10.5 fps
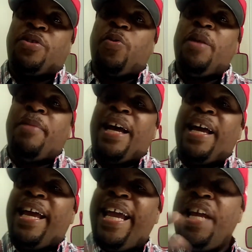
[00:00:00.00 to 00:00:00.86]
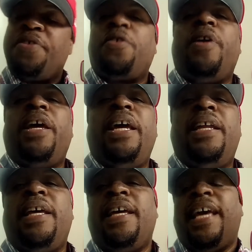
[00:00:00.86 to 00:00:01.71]
between my 8th
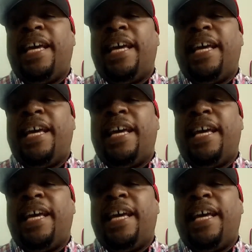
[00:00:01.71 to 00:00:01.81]
grade